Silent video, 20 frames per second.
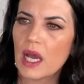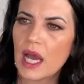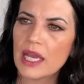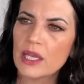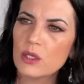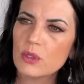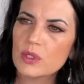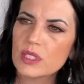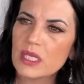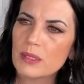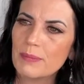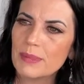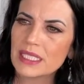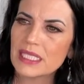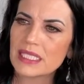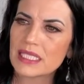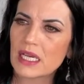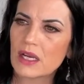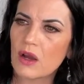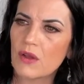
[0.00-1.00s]
I used the
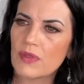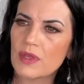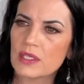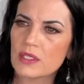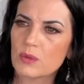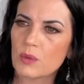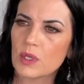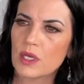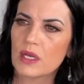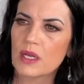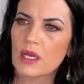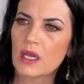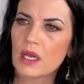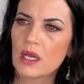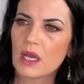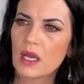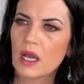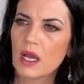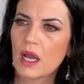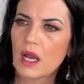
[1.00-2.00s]
mystic on this one.
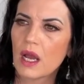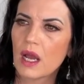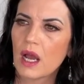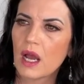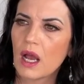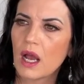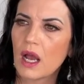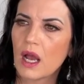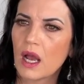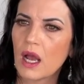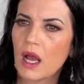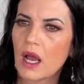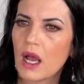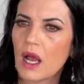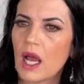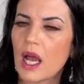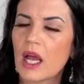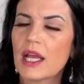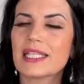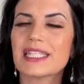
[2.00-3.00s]
Uh, Bali Crush.